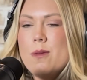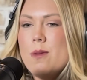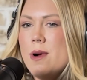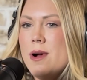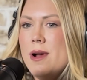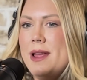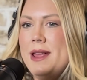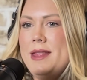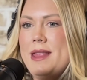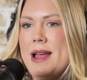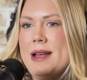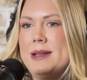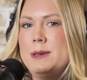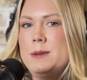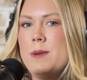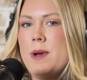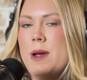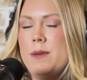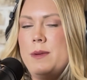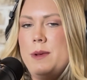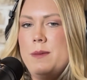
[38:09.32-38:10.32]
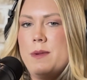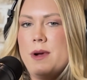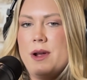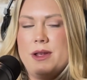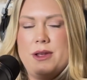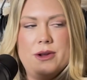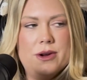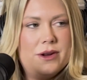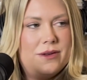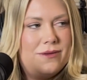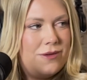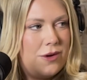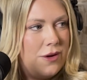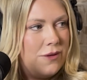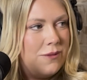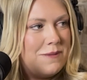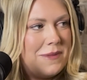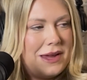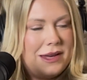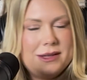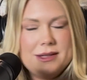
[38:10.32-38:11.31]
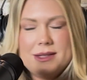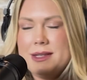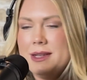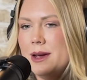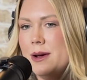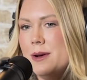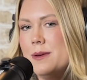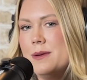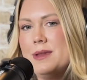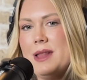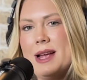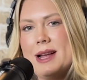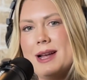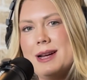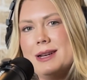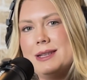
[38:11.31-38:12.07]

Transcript: Well, and that's why we want your involvement. So, like I